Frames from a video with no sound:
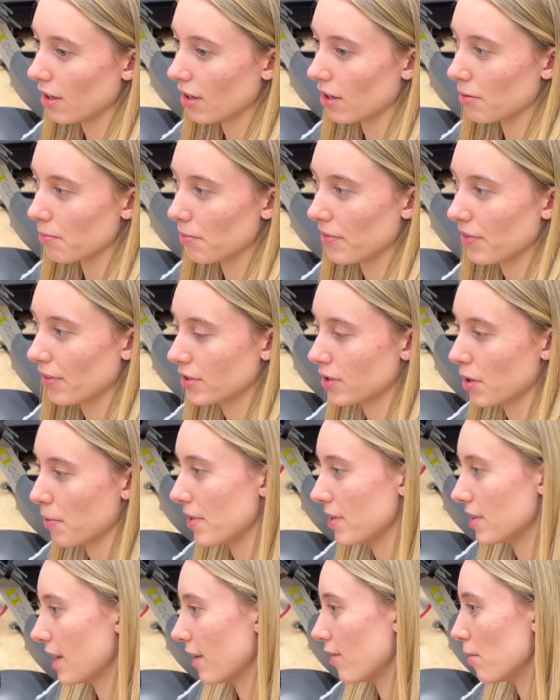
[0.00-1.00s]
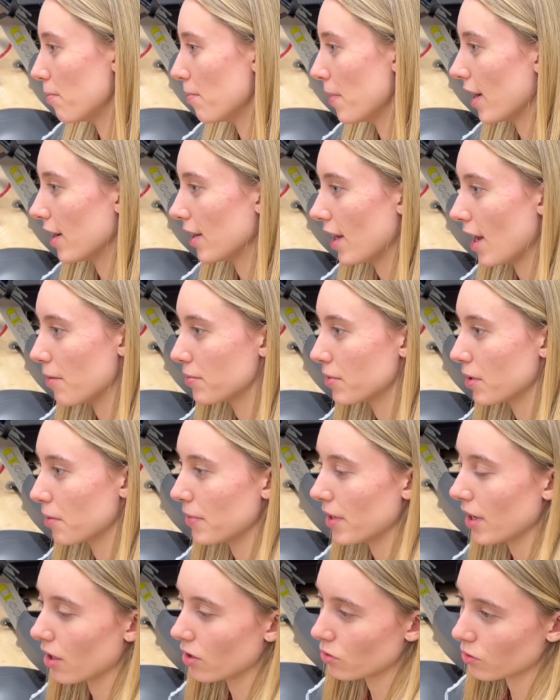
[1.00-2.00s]
Um, somebody's having a bad game,
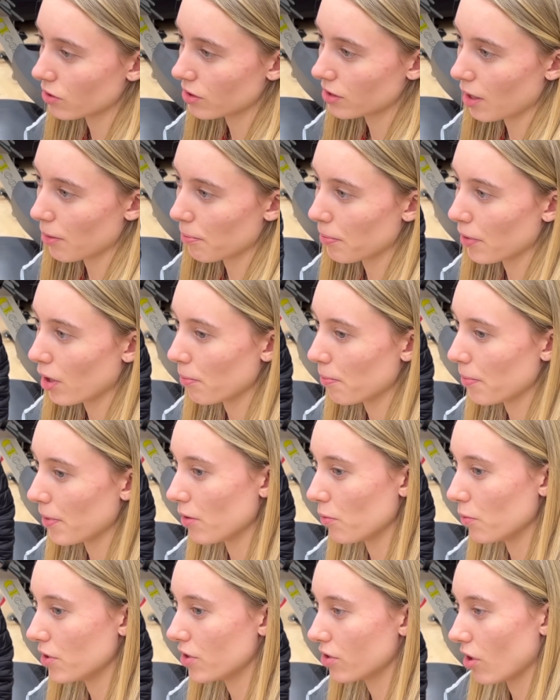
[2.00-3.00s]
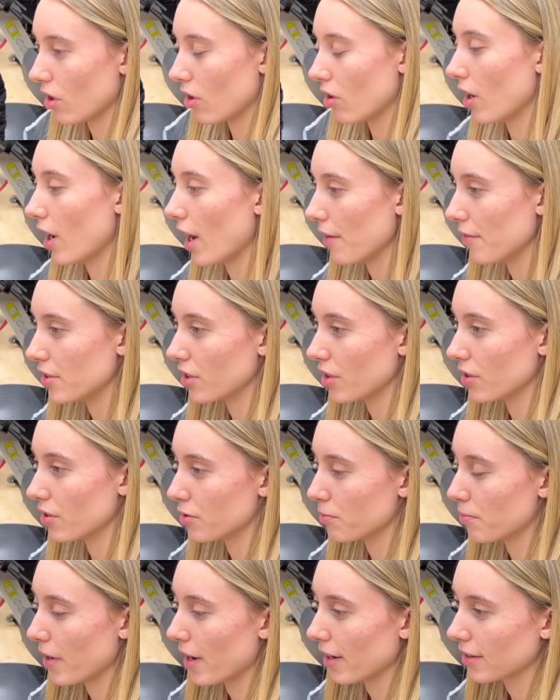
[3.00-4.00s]
somebody else will step up and we just all have each
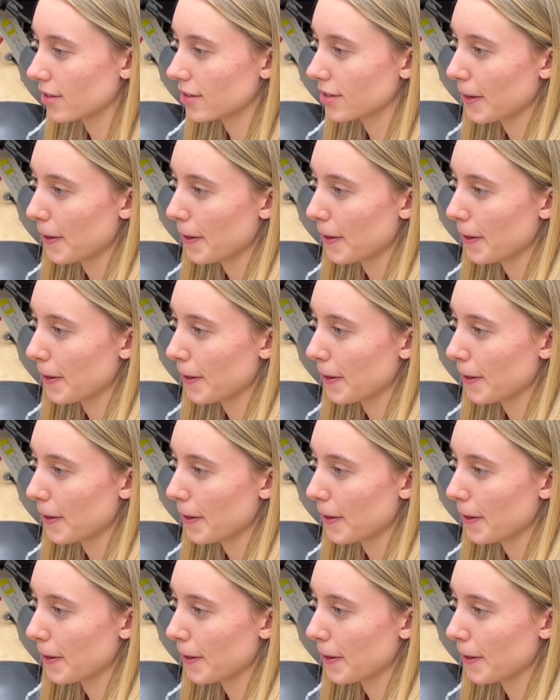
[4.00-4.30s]
other's backs.